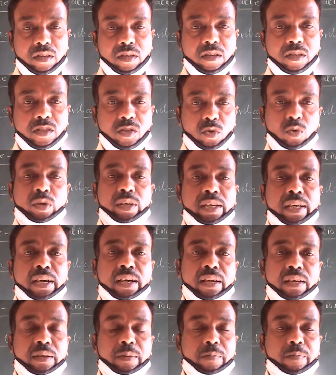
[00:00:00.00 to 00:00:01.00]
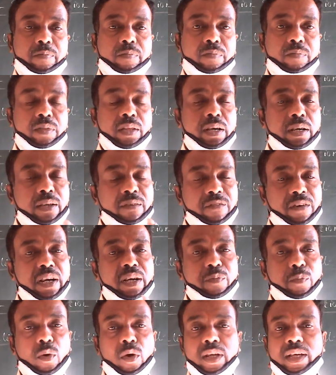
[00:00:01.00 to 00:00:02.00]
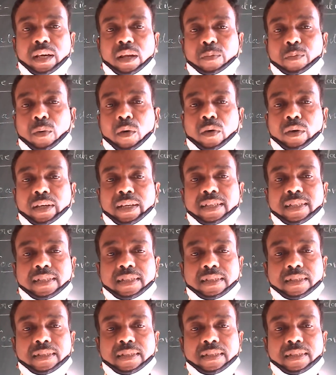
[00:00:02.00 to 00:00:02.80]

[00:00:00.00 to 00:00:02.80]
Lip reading: So here the different political parties